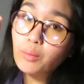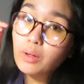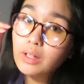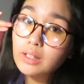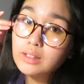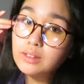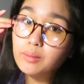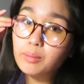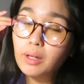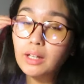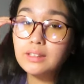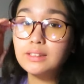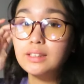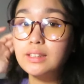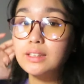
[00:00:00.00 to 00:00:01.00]
What is up
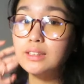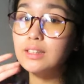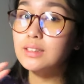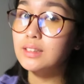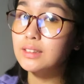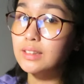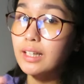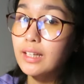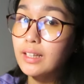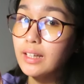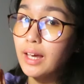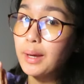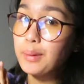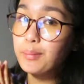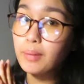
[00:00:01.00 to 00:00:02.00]
guys, it is a Sunday.
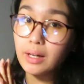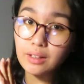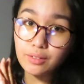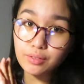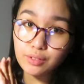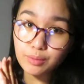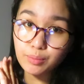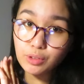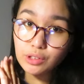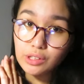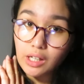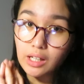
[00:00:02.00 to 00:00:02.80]
Came back from church.